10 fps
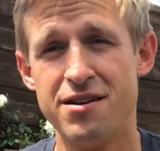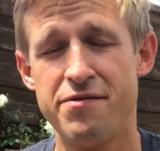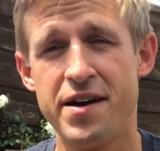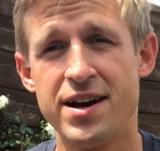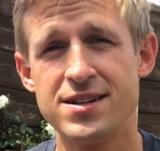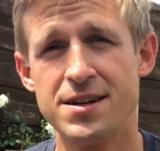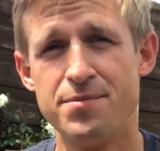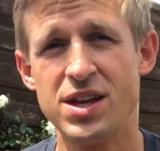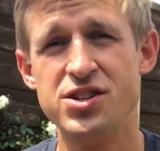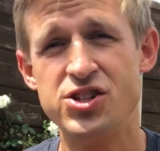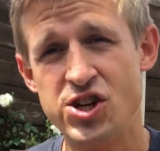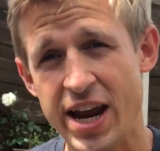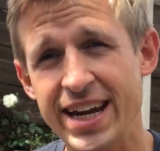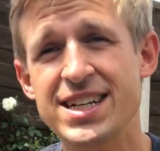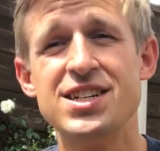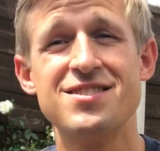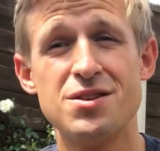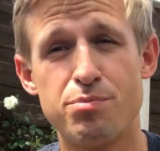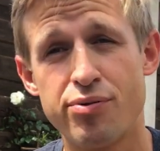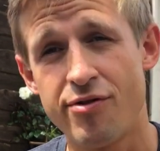In fact, change is
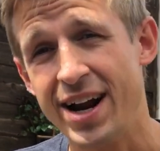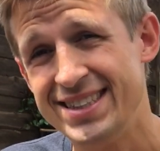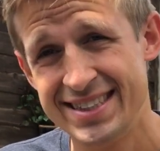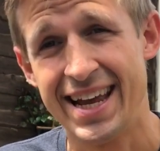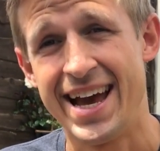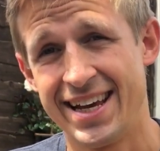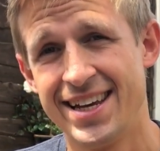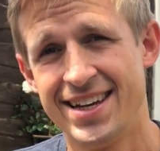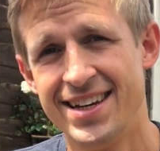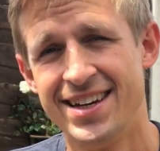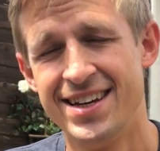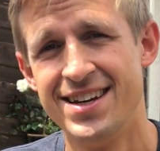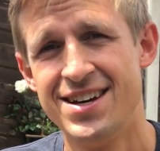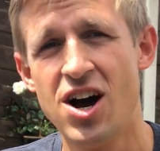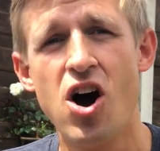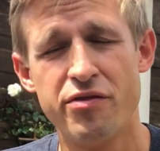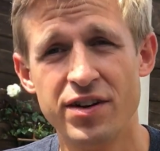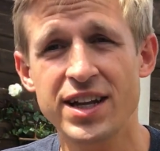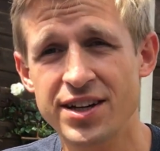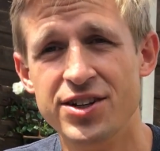the price tag
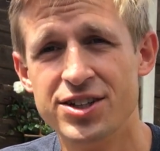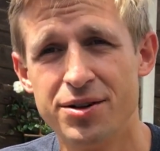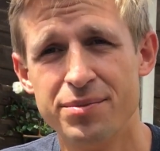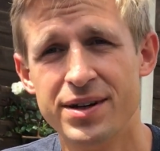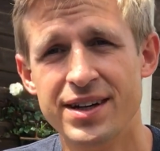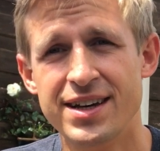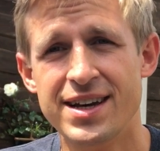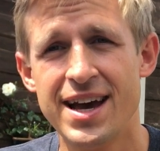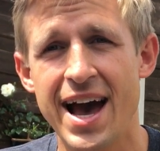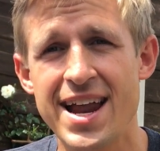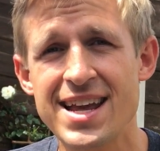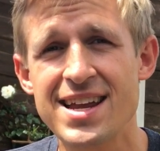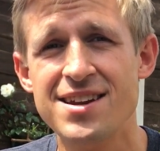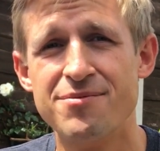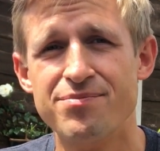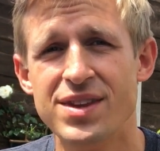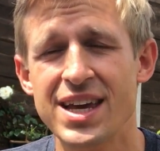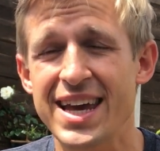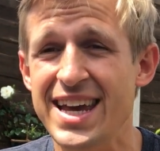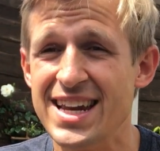of leadership. And
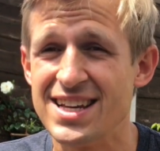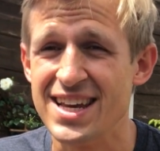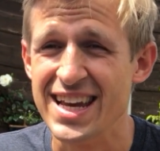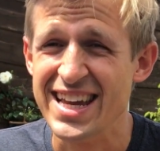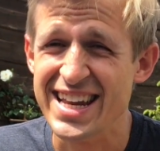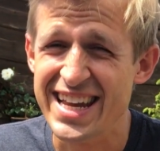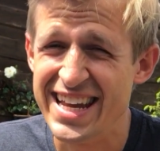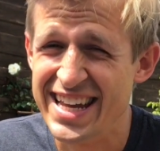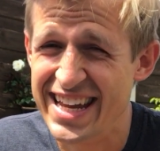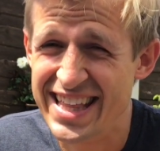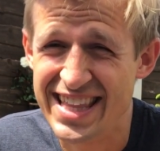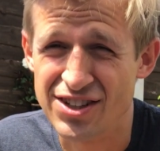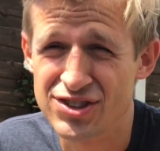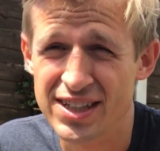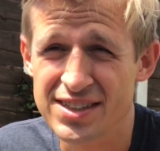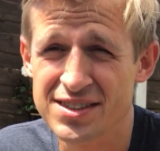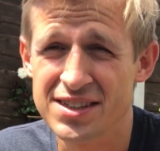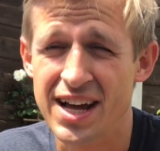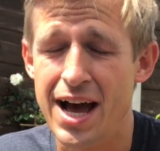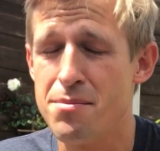in this
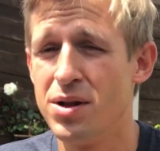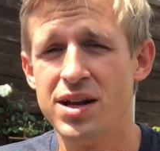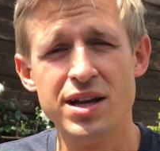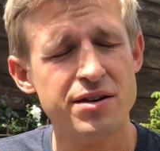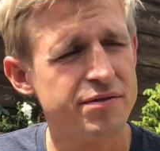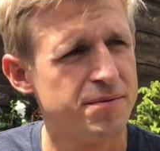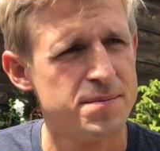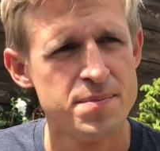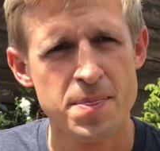season, I believe,